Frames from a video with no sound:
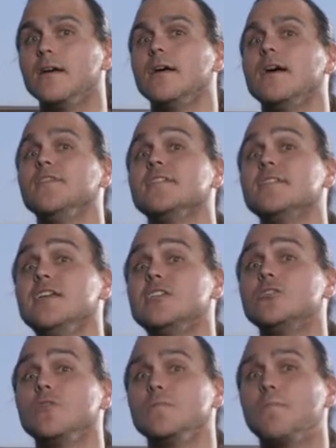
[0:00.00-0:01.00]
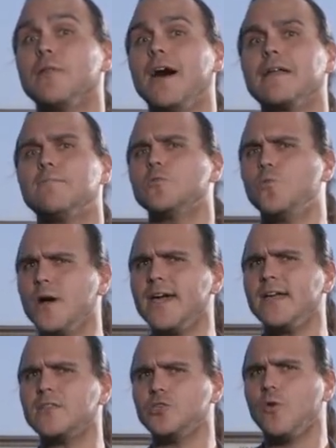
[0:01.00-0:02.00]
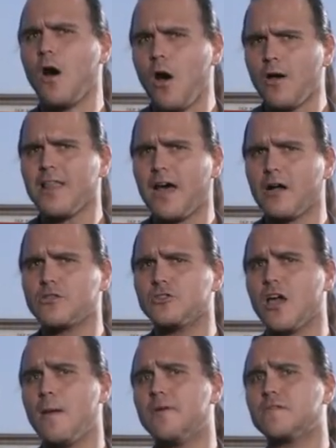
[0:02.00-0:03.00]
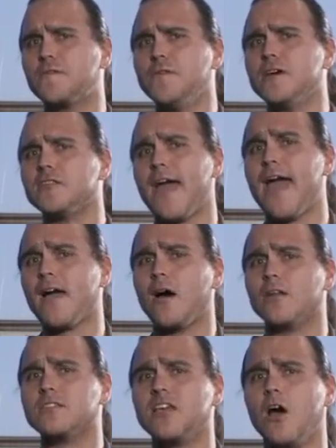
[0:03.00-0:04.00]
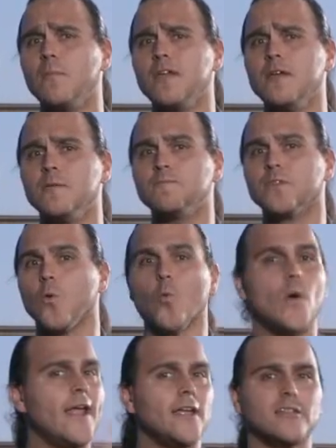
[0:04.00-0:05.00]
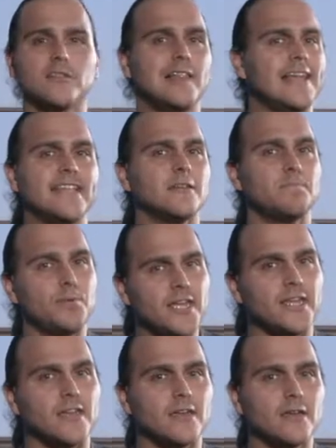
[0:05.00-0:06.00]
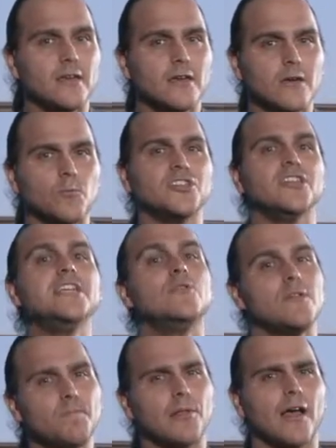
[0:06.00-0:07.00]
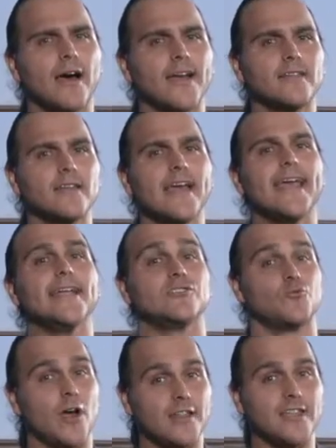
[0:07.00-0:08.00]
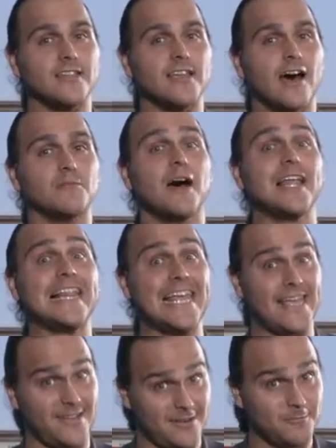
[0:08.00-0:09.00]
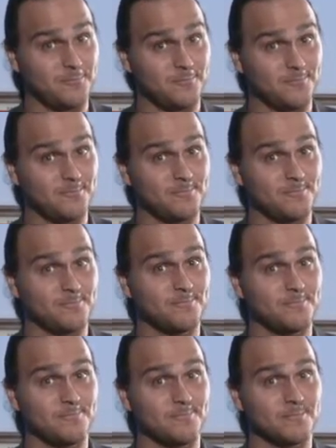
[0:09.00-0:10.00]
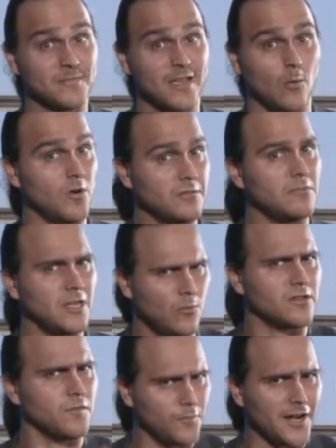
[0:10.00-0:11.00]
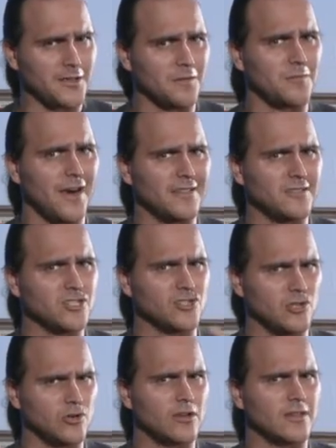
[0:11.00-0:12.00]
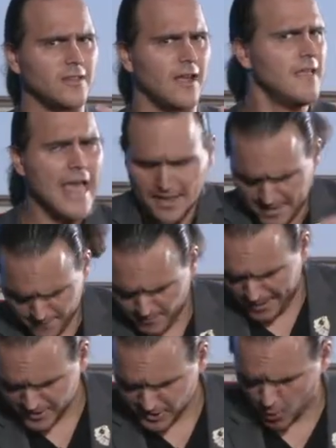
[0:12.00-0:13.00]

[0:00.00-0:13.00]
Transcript: And the teacher replied, but Wade, you are allowed to go, but first, hang on, tell me, where's the letter P? Which he replied, it's running down my leg. Wasn't me, it was a friend of mine. Just look. No. Never mind. So